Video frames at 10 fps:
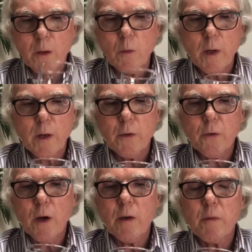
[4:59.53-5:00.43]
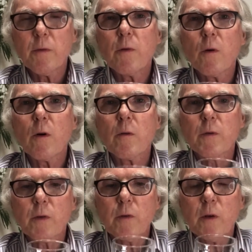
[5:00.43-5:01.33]
what I described before
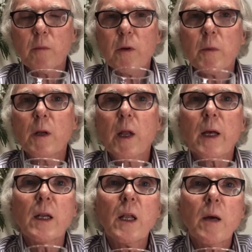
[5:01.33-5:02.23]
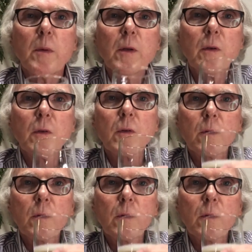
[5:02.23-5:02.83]
was, it seemed to me like lemons